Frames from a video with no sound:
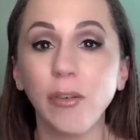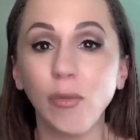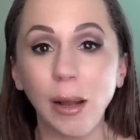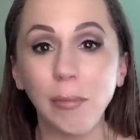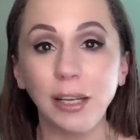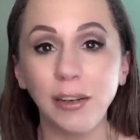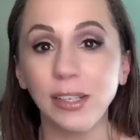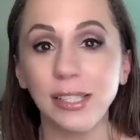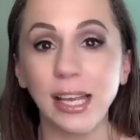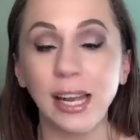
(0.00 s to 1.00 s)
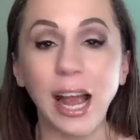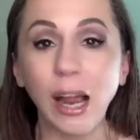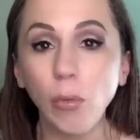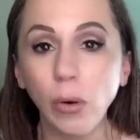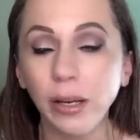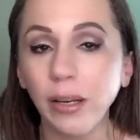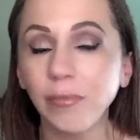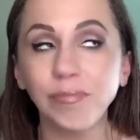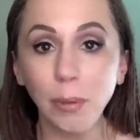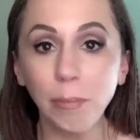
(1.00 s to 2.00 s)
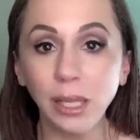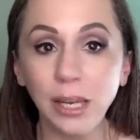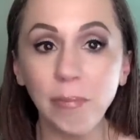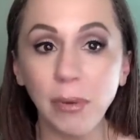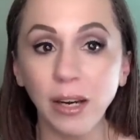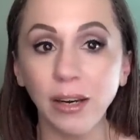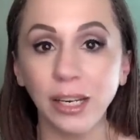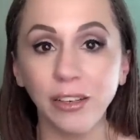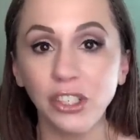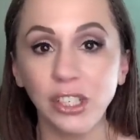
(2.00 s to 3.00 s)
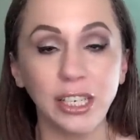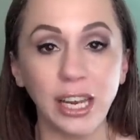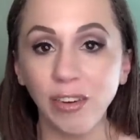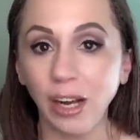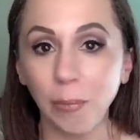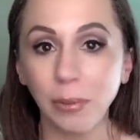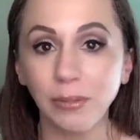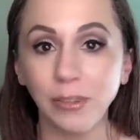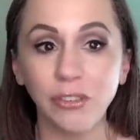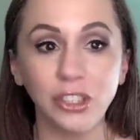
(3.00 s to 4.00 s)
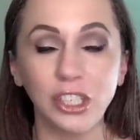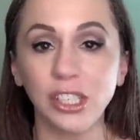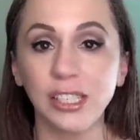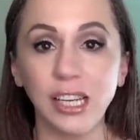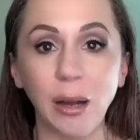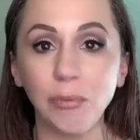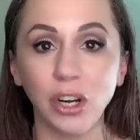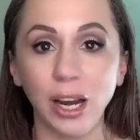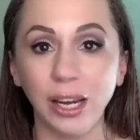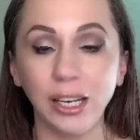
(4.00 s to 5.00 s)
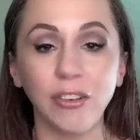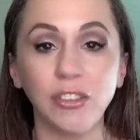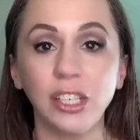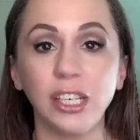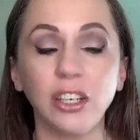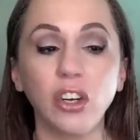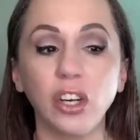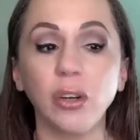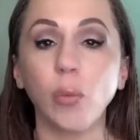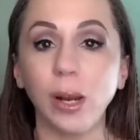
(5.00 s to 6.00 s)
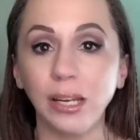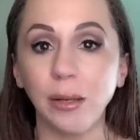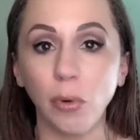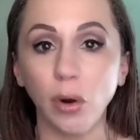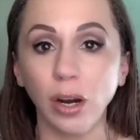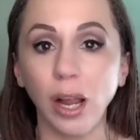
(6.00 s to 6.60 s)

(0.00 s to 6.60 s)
Robyn even said, I wouldn't blame Meri if she gave up, if she just stopped trying, if she couldn't wait anymore.